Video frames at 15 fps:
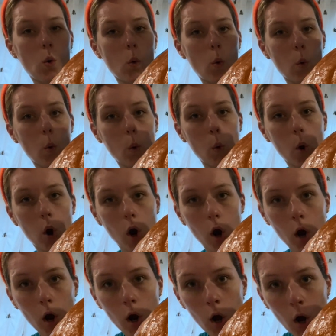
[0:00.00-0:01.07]

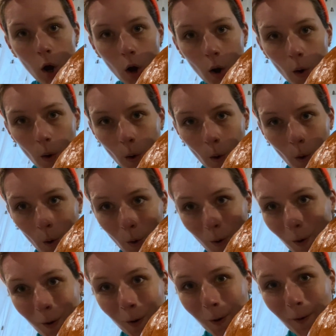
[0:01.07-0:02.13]

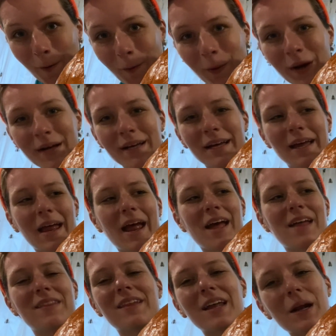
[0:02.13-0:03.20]
Whoa!
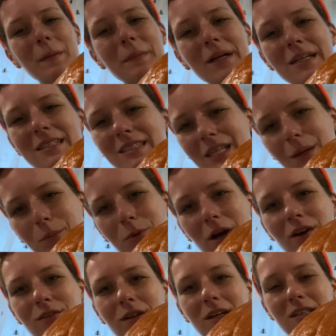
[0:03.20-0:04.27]
And then I'm gonna
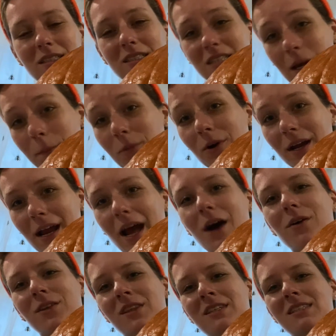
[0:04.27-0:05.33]
separate
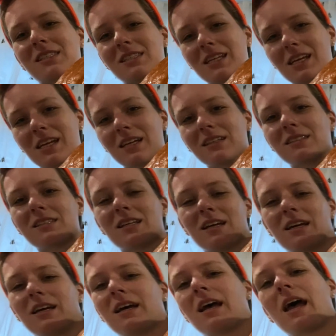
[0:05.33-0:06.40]
out the seeds
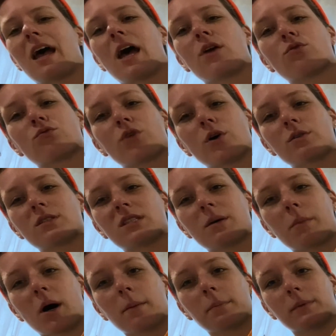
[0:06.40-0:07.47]
and roast them
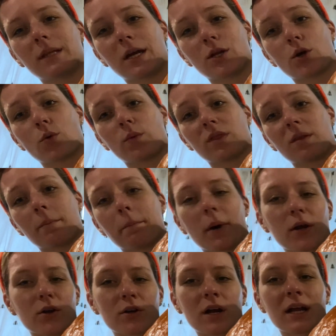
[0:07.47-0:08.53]
up later with the
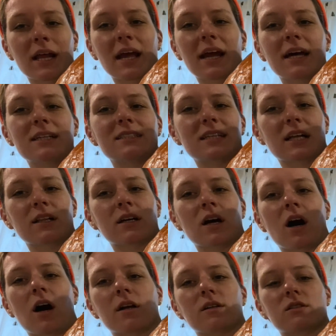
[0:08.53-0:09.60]
butternut and
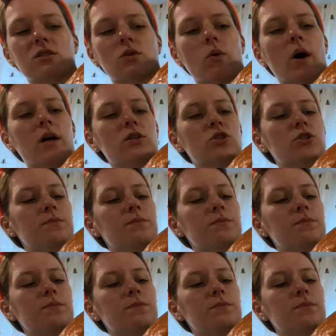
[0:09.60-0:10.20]
delicata squash.